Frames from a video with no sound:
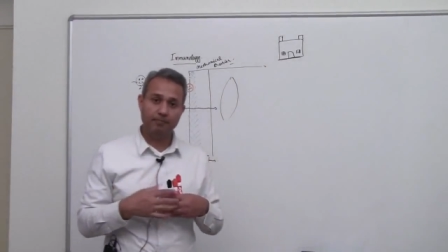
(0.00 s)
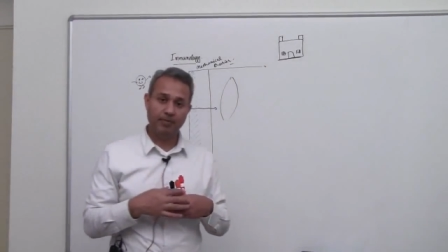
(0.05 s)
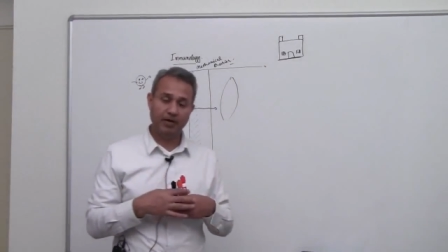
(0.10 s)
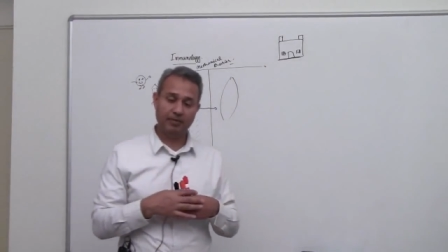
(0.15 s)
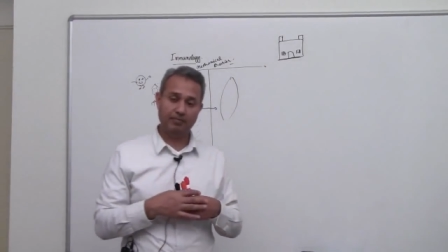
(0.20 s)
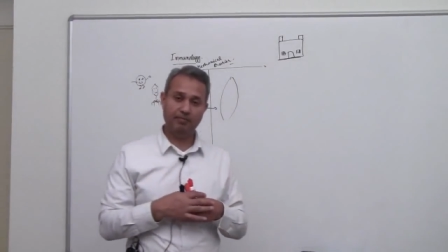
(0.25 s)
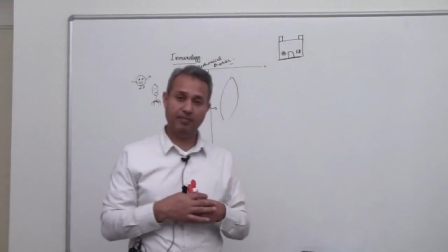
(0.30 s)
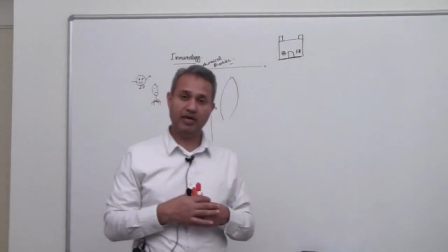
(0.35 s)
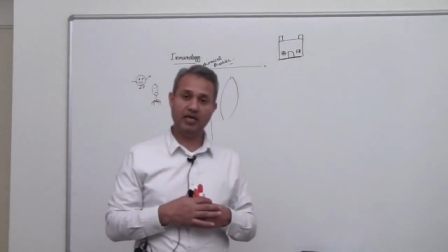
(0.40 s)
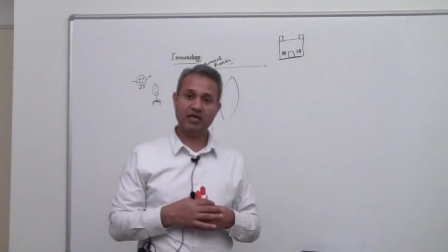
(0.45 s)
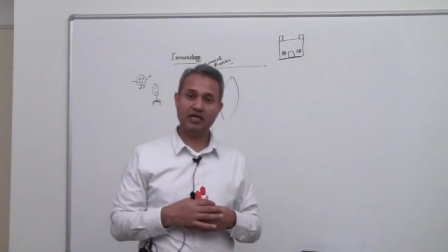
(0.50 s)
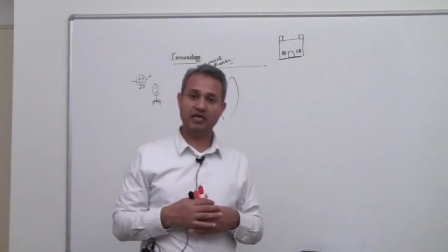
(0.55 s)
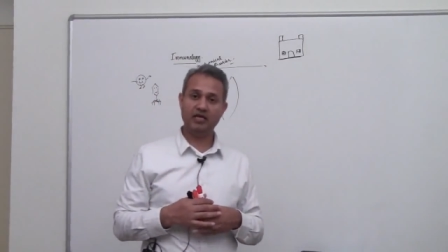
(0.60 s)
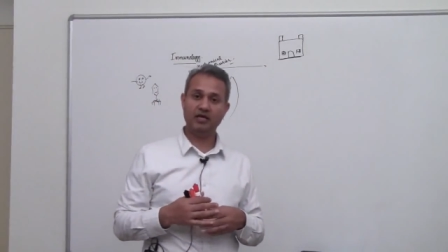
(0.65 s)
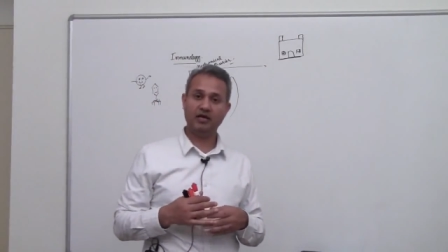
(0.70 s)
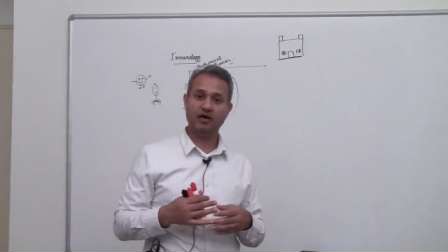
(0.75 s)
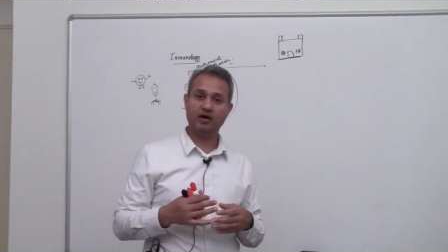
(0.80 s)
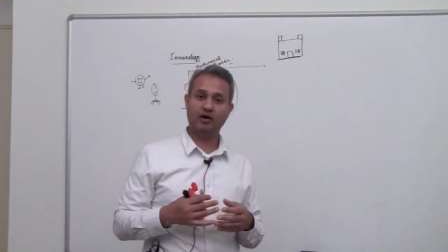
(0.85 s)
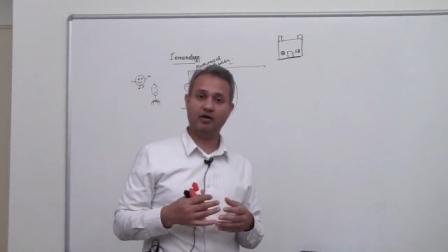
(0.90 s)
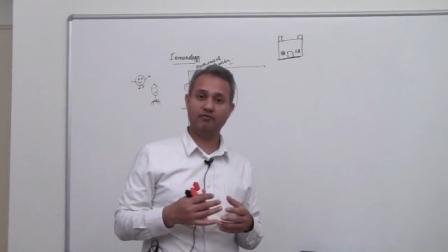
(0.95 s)
by
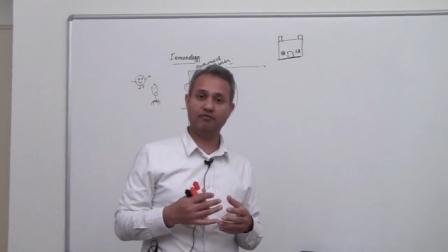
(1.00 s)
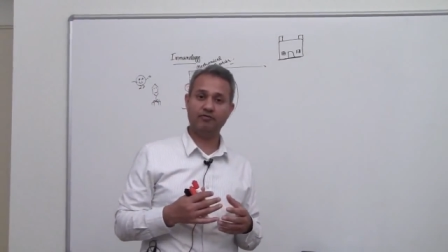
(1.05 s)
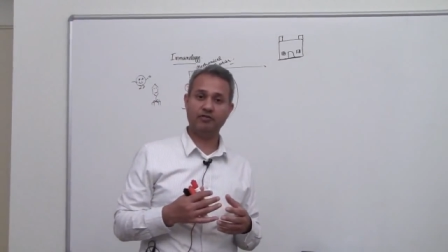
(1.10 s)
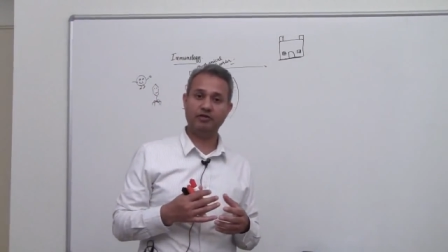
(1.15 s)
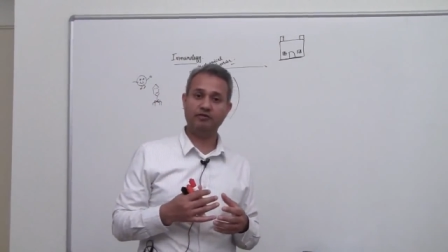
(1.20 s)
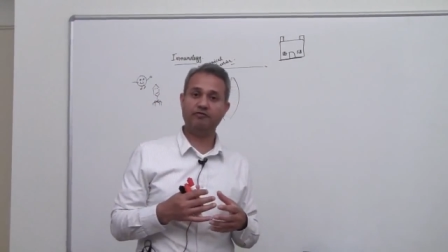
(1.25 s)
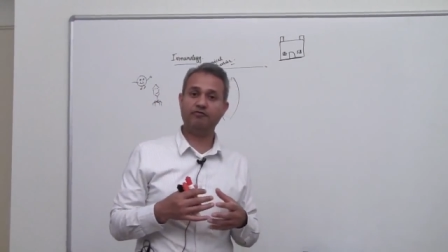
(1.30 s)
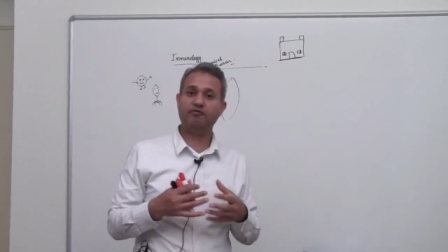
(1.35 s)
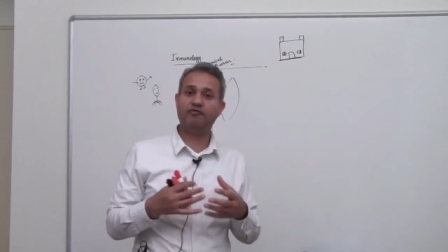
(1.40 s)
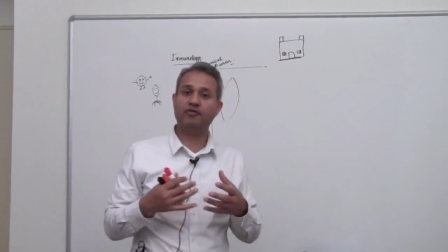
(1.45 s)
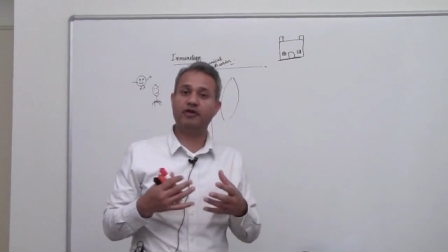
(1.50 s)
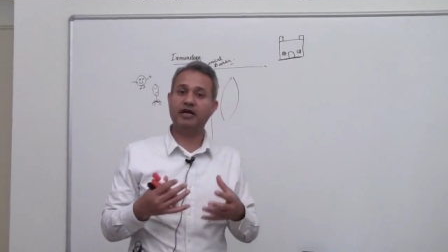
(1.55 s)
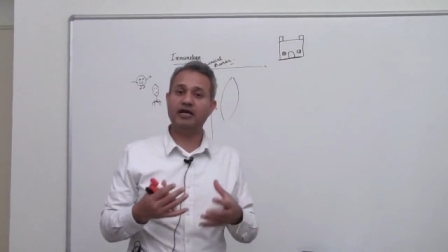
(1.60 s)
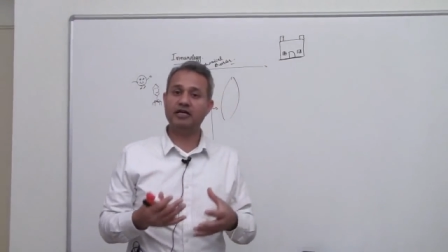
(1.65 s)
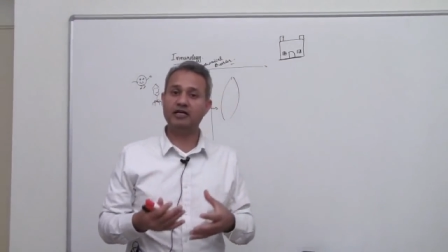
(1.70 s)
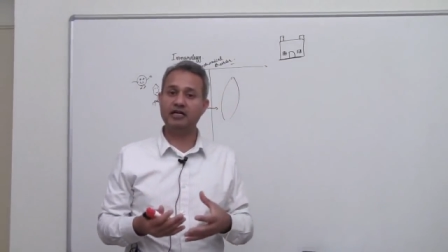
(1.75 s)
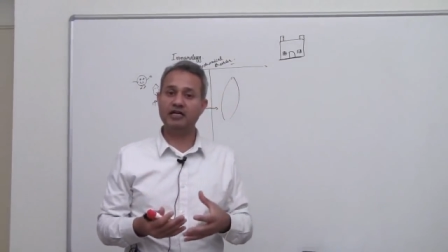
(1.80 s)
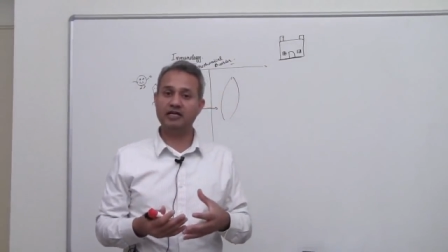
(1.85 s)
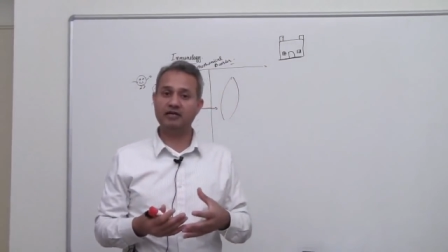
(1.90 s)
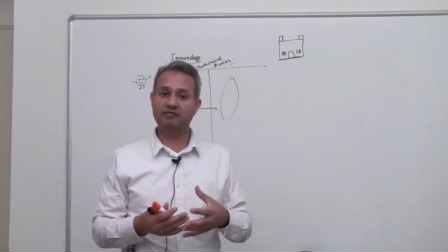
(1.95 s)
many of the
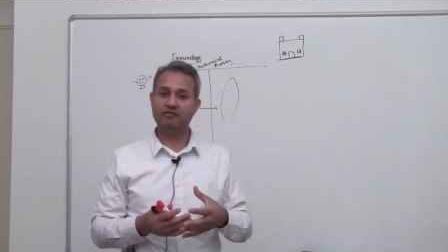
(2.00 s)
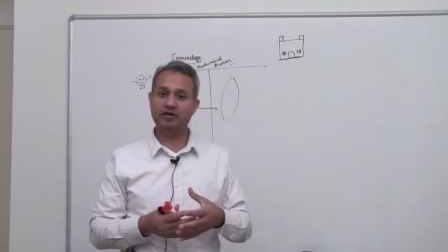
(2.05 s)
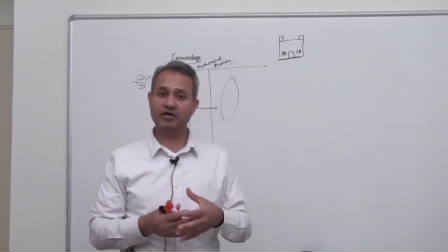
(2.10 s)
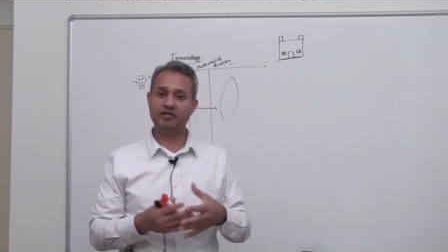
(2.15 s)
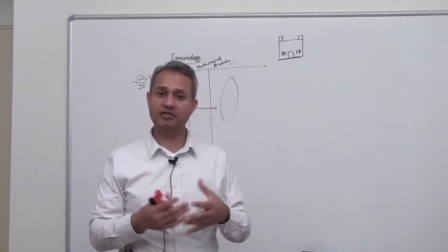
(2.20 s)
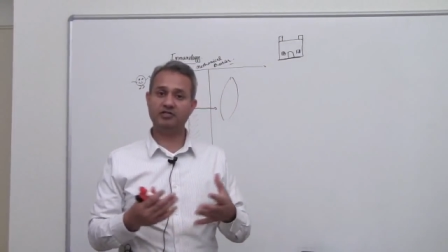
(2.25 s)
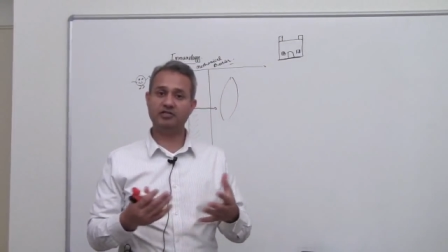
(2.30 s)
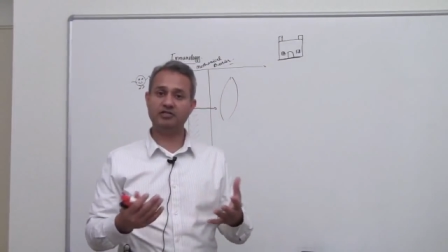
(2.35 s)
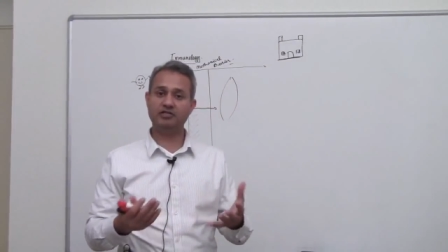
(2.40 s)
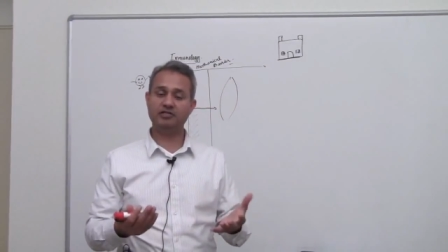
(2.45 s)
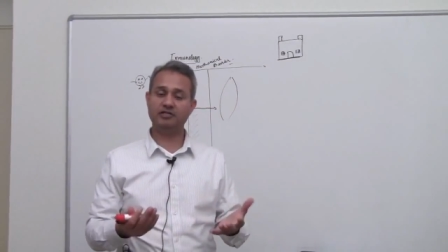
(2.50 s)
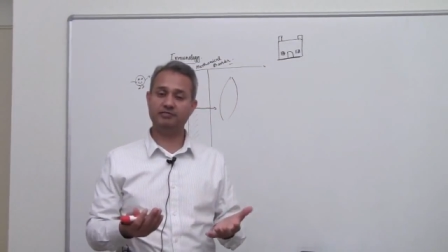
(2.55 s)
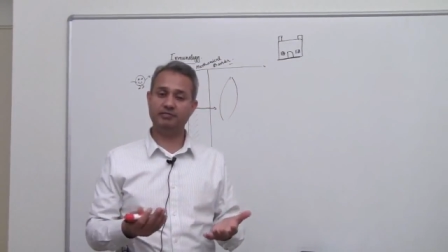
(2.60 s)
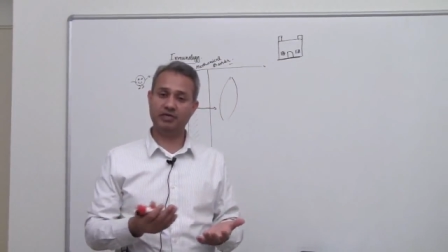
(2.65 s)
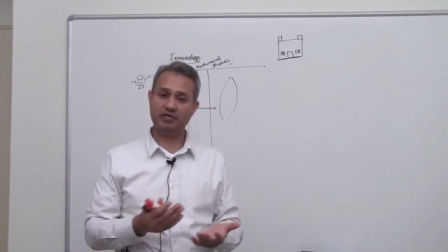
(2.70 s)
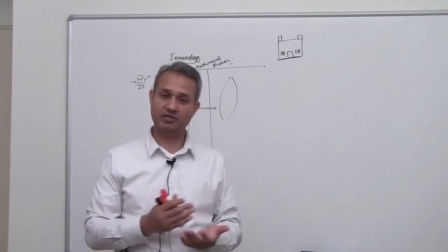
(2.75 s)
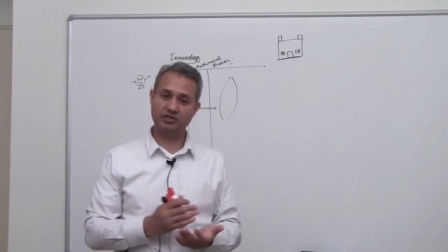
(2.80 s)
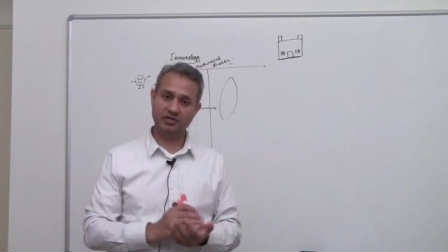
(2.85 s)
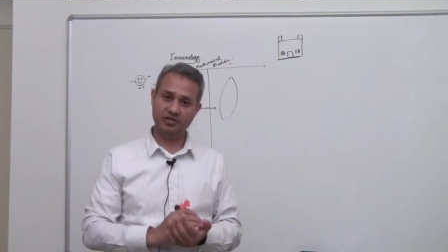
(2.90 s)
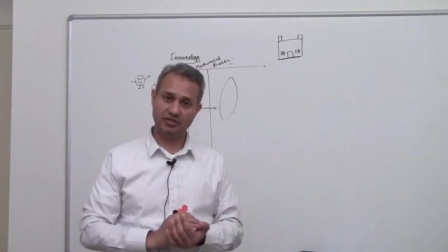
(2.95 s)
friendly viruses
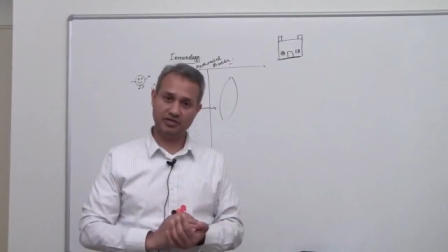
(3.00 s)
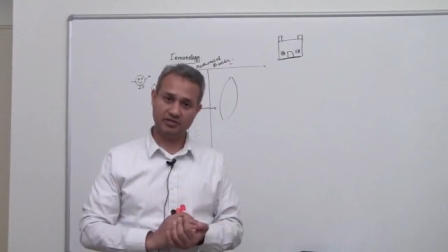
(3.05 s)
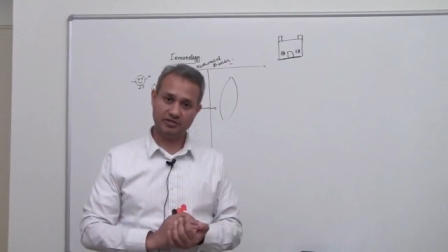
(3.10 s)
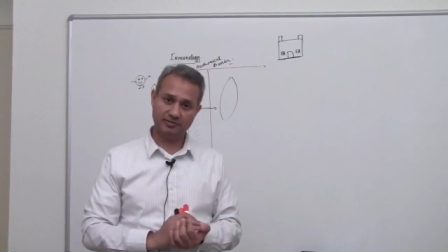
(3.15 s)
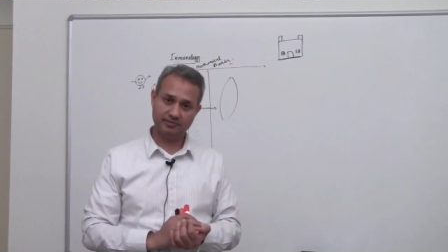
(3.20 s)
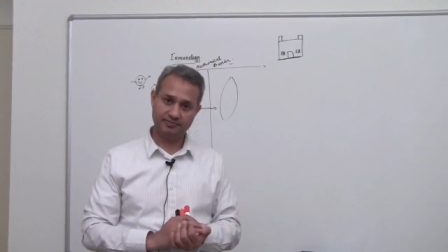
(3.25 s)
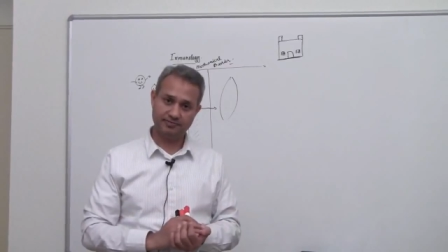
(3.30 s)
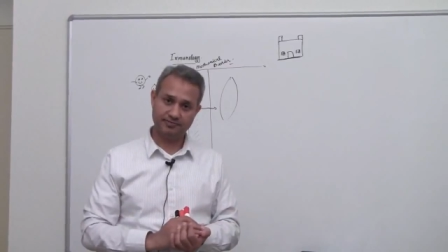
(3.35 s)
and bacteria.